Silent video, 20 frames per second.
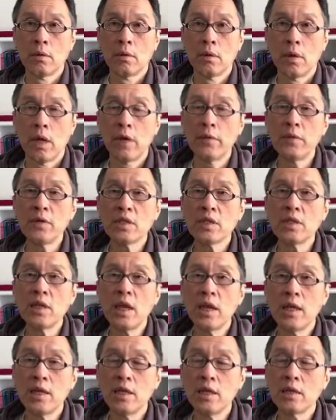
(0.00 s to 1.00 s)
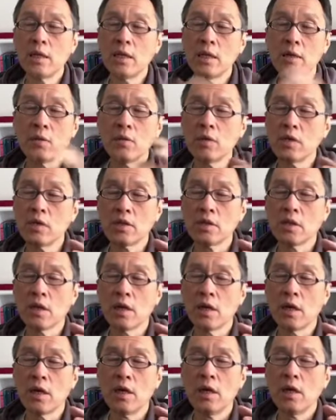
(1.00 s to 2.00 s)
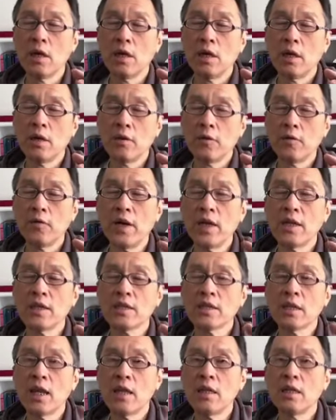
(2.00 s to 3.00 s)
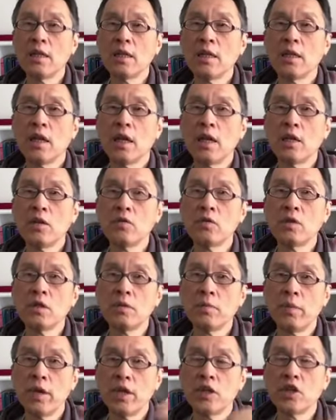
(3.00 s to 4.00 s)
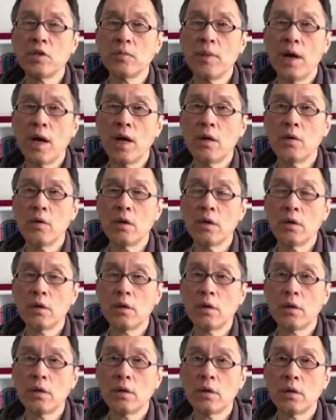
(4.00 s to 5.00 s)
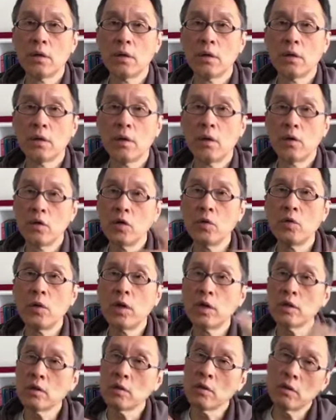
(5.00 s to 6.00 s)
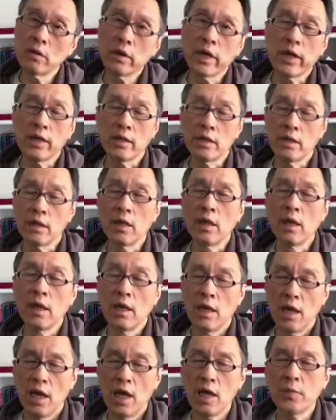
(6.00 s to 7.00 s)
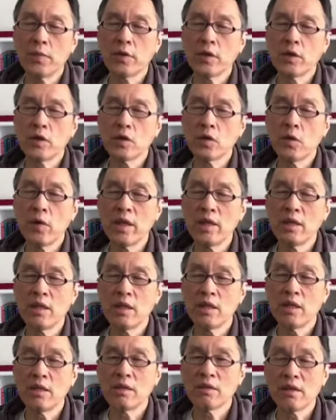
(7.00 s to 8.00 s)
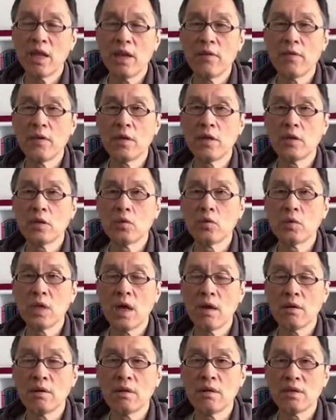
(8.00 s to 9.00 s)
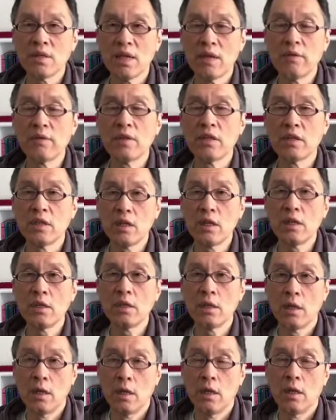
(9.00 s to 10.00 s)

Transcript: Have you seen anything which is a fight standing there using magic power? Or you want to look at the April 27, 2017